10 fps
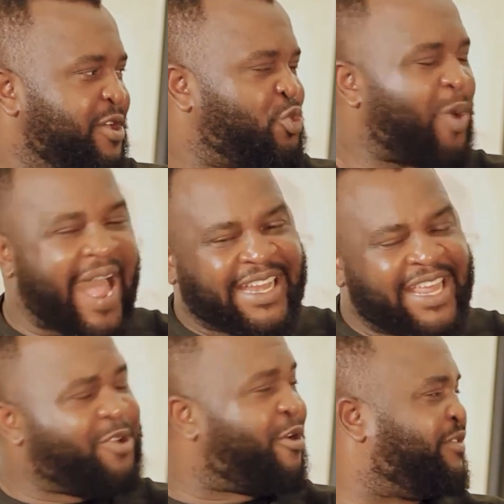So at
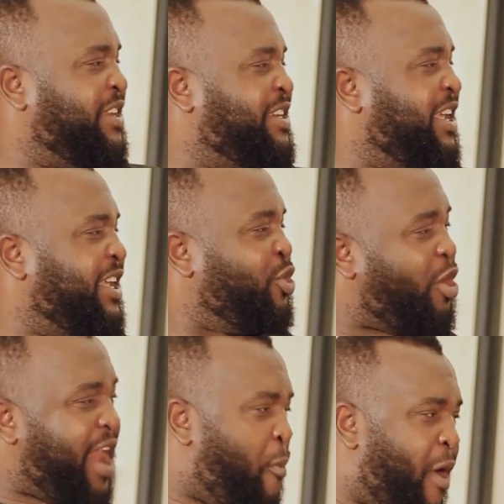the end of the day,
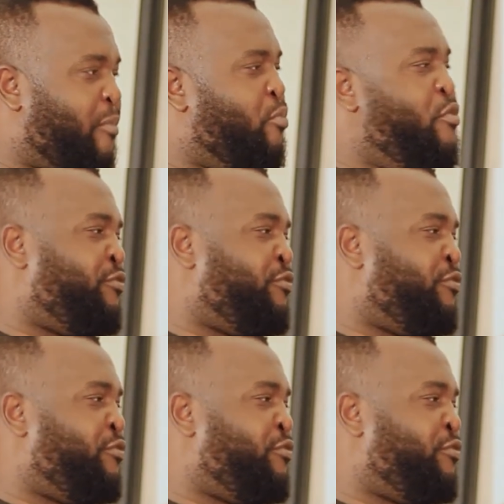the other one